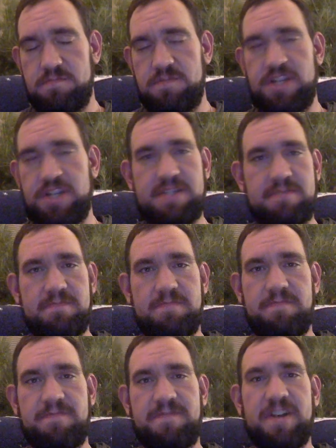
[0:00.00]
just
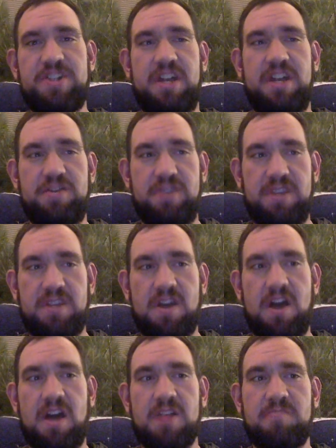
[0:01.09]
friction injuries
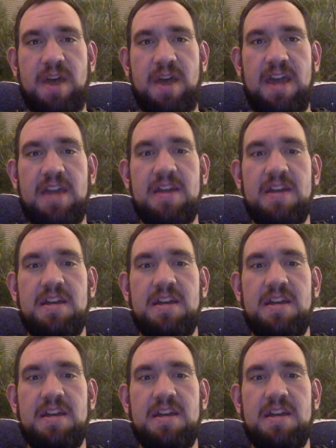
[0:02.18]
caused by